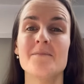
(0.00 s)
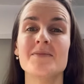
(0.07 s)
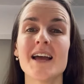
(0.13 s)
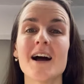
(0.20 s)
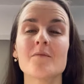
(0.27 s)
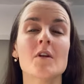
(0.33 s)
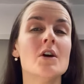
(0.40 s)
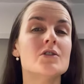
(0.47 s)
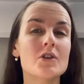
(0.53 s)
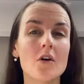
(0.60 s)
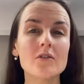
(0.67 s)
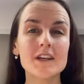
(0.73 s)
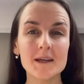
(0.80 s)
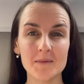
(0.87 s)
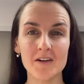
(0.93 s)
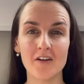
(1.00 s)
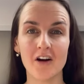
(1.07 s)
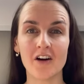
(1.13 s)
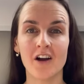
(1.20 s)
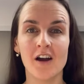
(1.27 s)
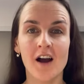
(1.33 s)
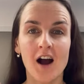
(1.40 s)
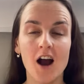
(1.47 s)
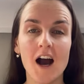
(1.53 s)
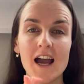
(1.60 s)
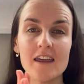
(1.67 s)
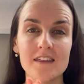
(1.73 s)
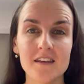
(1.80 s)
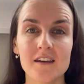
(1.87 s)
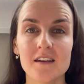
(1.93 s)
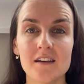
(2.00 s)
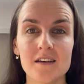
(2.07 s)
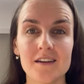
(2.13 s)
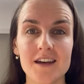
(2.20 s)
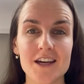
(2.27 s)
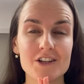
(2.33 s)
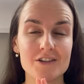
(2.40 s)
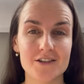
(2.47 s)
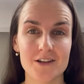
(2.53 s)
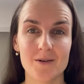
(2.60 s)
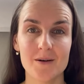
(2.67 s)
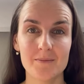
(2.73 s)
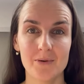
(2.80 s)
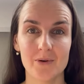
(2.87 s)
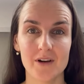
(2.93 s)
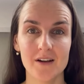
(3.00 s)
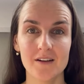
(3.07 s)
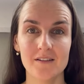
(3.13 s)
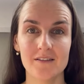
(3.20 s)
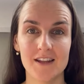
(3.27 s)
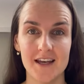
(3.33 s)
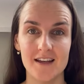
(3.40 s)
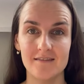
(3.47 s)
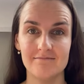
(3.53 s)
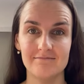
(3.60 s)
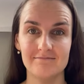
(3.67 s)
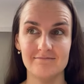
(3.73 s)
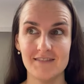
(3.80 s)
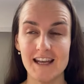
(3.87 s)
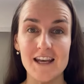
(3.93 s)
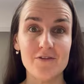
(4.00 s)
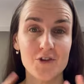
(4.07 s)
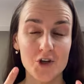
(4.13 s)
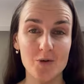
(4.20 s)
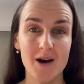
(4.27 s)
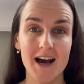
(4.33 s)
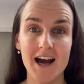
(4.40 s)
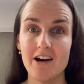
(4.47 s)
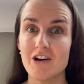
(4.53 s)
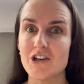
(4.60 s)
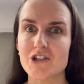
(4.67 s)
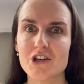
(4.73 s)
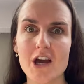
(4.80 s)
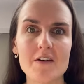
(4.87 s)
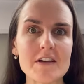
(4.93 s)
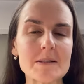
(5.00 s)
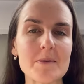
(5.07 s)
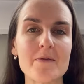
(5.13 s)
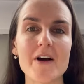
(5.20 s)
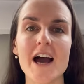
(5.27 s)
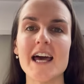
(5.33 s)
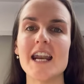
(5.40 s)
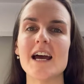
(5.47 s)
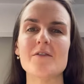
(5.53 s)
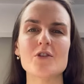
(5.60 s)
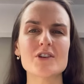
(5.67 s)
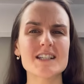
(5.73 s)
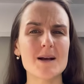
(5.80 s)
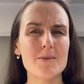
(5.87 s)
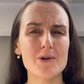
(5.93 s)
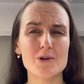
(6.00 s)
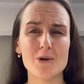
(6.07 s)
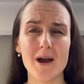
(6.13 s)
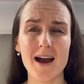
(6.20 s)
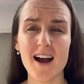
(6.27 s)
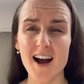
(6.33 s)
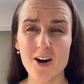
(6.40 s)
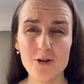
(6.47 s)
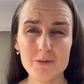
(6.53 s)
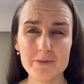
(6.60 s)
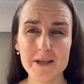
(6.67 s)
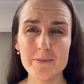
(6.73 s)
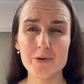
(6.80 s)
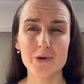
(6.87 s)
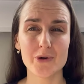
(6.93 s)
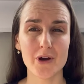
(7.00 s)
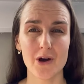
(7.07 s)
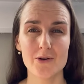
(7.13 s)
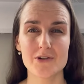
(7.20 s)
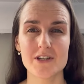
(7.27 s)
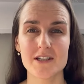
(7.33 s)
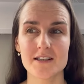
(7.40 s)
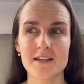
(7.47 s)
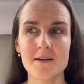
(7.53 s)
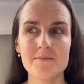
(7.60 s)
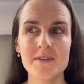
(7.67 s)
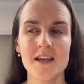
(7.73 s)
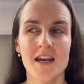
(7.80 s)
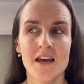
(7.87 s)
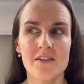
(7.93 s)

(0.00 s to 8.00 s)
Now, don't get me wrong, I think it's so important that if you are a service provider, if you're someone who helps people, who coaches them,